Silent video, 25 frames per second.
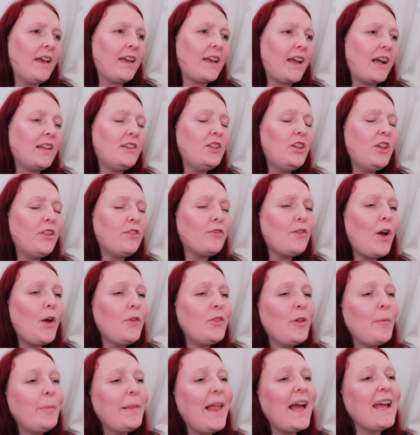Can you throw
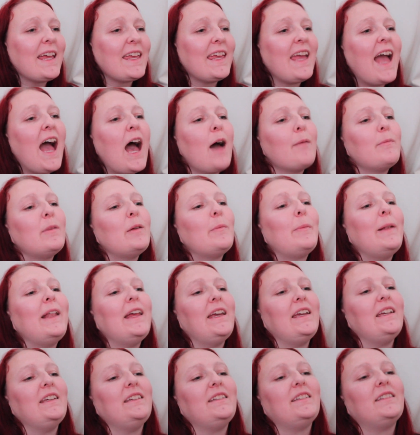the blanket at me,
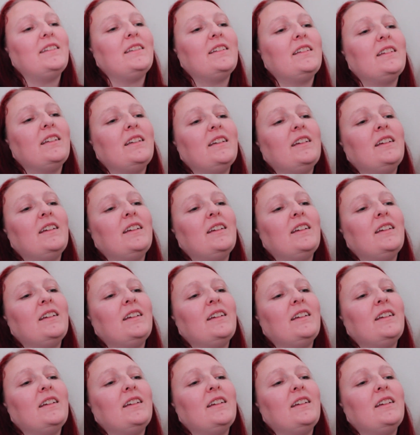please?